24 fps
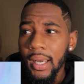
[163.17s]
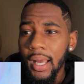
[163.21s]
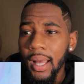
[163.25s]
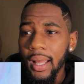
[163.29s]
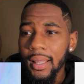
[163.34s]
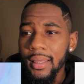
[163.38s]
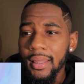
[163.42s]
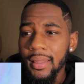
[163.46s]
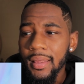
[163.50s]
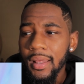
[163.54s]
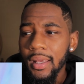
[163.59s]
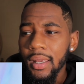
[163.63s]

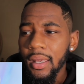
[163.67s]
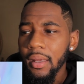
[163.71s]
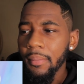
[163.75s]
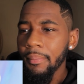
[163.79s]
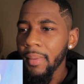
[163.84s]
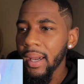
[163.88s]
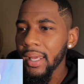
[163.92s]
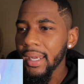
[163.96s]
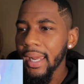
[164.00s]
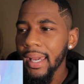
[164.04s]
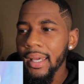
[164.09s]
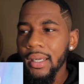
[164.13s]
I think it
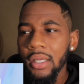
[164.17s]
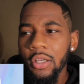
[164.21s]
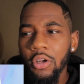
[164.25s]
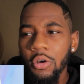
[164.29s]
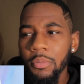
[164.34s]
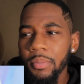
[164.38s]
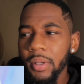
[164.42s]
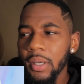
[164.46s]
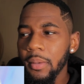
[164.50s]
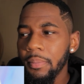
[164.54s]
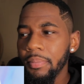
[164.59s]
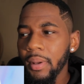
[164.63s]
might have had a
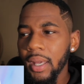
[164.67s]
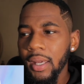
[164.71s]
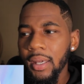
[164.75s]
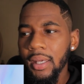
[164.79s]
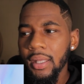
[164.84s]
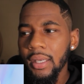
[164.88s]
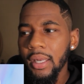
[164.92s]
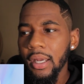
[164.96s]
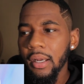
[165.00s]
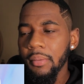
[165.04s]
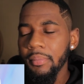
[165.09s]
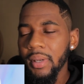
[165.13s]
little bit of
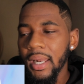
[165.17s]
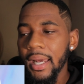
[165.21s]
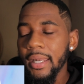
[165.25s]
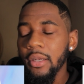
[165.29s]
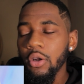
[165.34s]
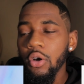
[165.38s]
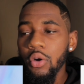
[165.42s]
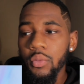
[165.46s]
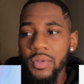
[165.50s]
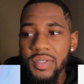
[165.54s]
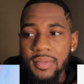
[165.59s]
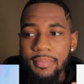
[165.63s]
pink in there, but I
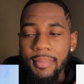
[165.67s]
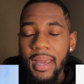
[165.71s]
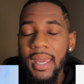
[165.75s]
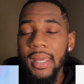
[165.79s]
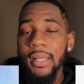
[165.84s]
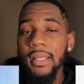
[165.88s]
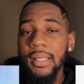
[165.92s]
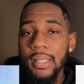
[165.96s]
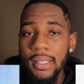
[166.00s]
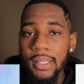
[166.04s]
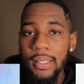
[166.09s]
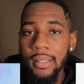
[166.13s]
know it was
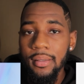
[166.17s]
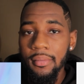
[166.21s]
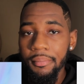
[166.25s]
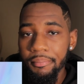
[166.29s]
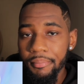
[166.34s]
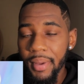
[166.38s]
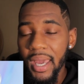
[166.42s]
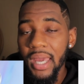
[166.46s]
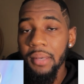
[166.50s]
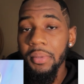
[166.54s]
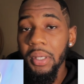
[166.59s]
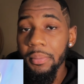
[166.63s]
mainly
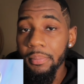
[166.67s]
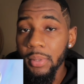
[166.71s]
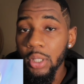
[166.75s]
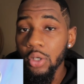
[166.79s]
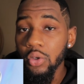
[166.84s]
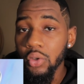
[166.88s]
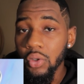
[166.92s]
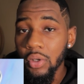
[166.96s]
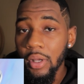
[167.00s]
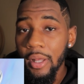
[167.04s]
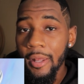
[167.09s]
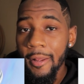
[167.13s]
baby
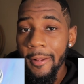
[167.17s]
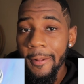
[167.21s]
blue.